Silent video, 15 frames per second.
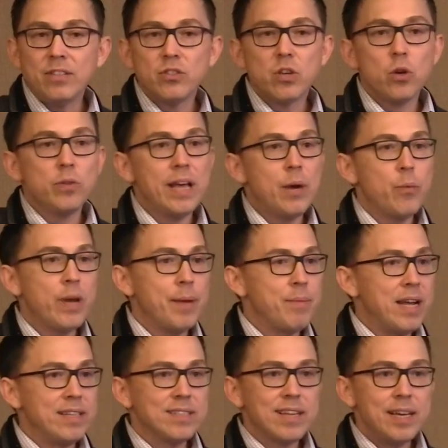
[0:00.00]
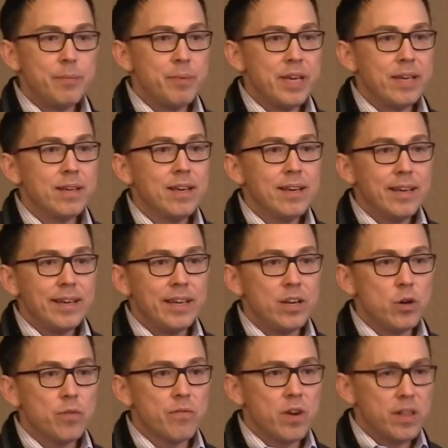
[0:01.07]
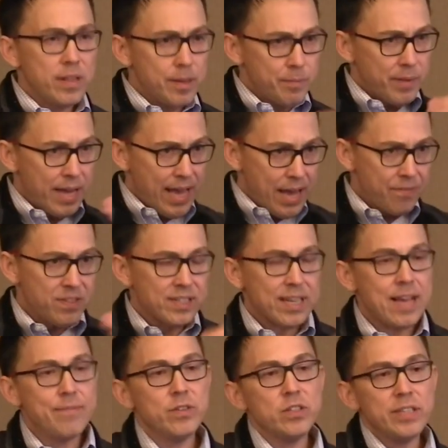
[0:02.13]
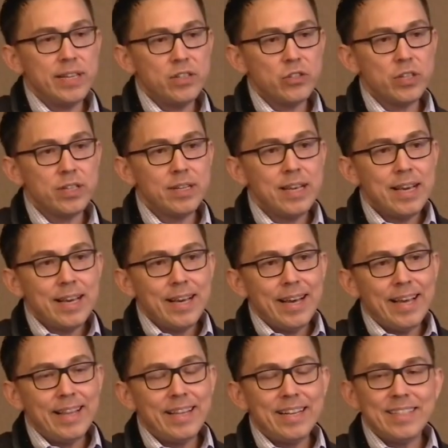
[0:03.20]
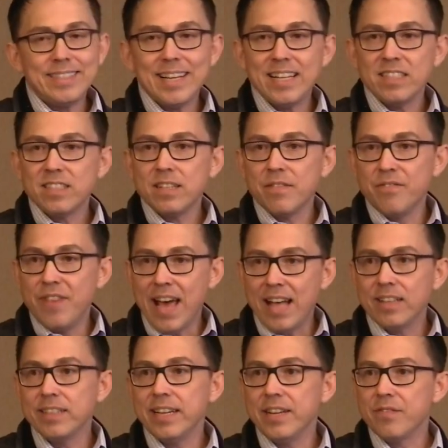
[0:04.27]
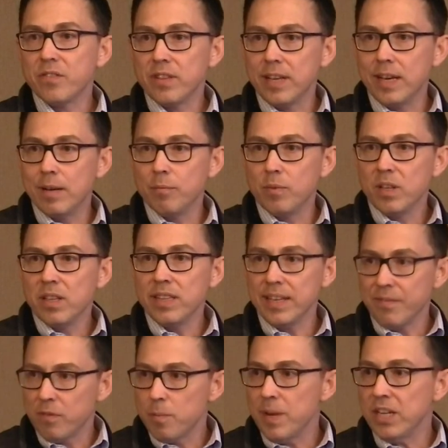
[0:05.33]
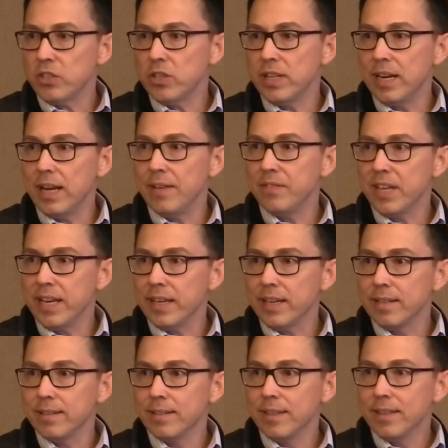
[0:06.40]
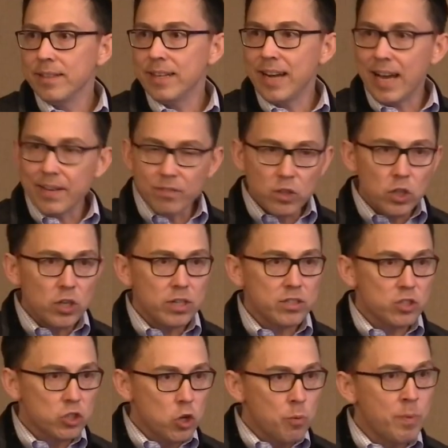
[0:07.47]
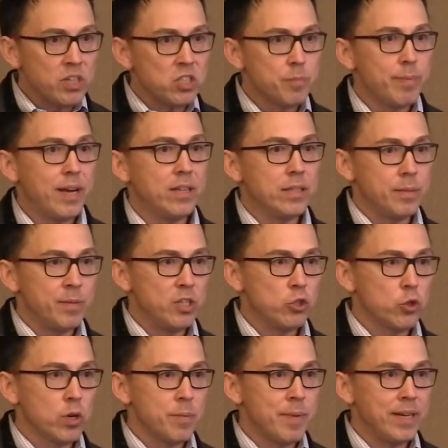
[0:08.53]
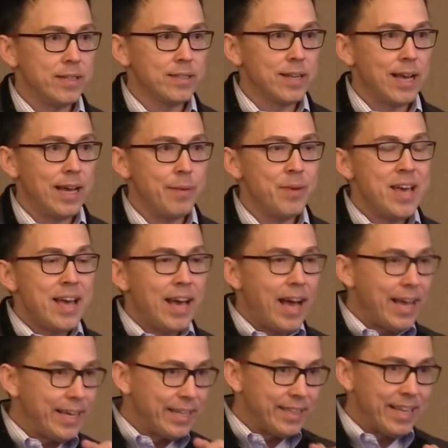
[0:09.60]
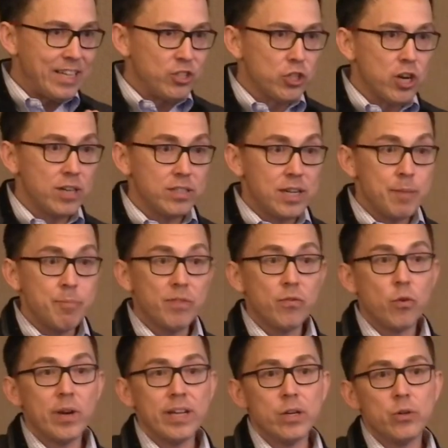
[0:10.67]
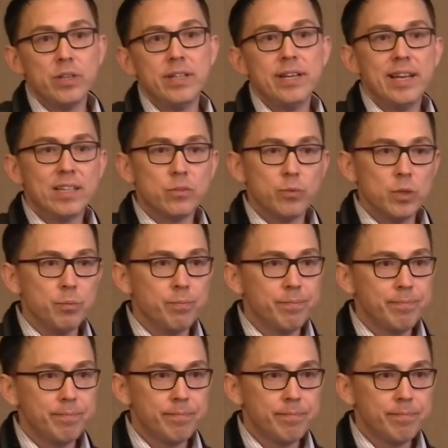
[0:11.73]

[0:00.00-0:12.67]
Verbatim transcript: and so that way I'm not typing, you know, in front of them. I have this conversation, and then it tends to validate for them the information that I've taken that I've learned so much about them in a short amount of time. I get that chart done before I go to the next room.